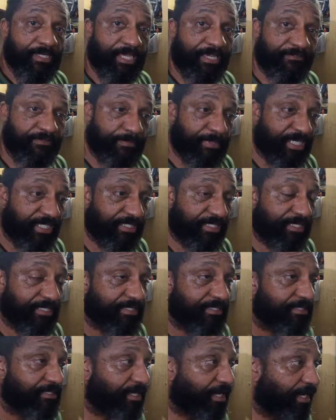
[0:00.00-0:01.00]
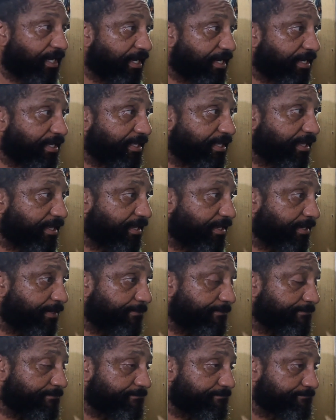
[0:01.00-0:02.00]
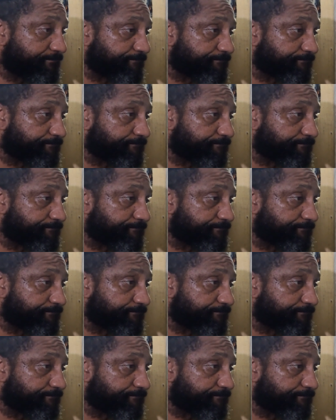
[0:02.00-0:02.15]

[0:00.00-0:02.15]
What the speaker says: Hey everybody, I am